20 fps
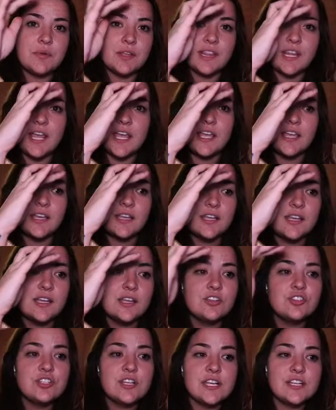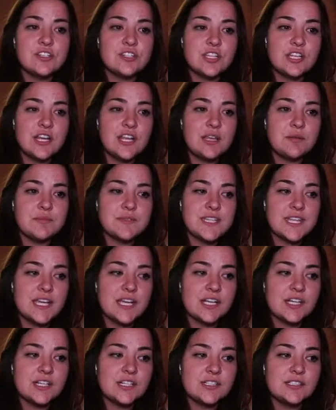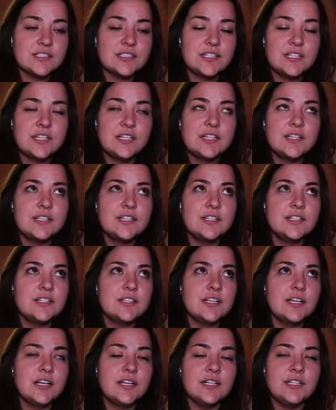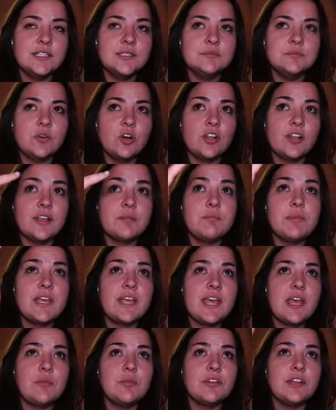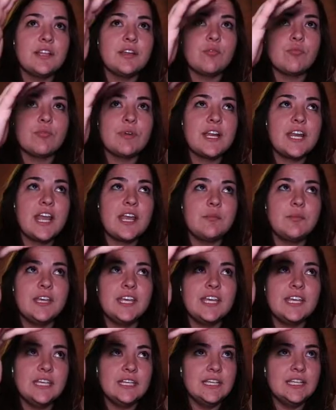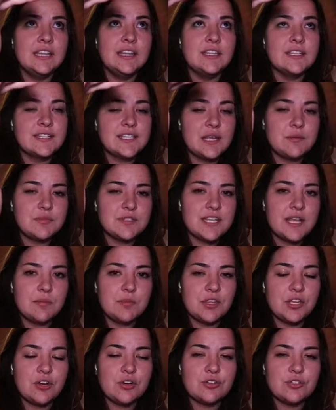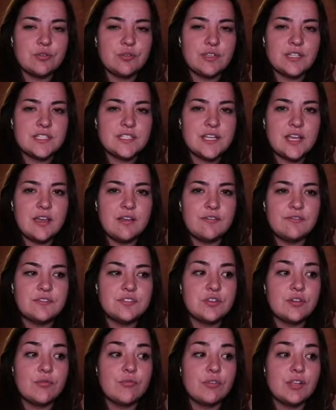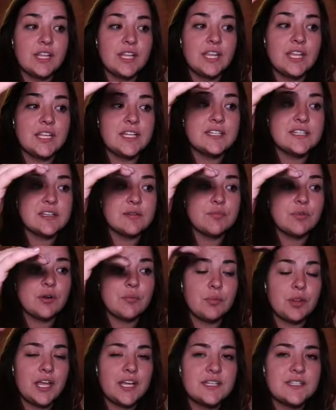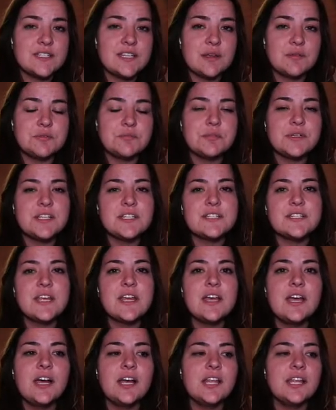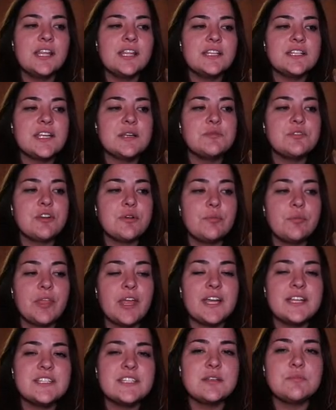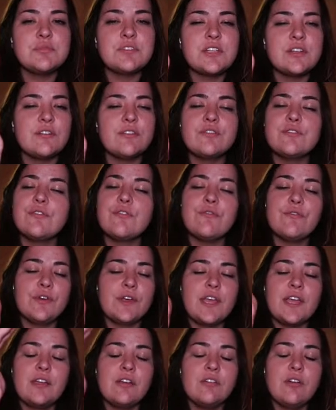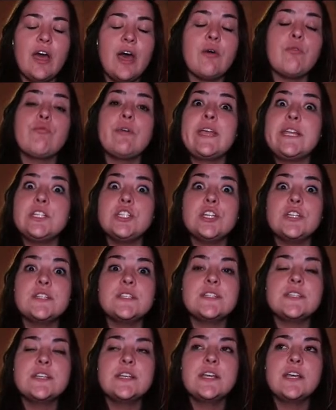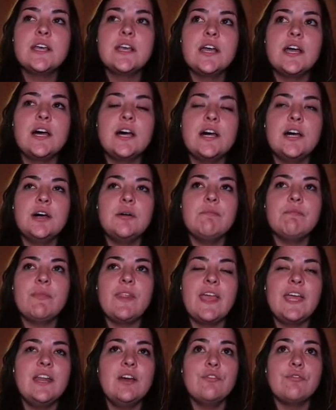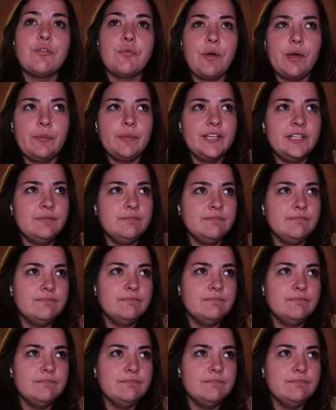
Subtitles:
and like change the names there. Or like being able to like rename it in the same step that you're doing stuff, so it really cleans up your applied steps. Because a lot of the times your applied steps get so fucking outrageous, and overwhelming,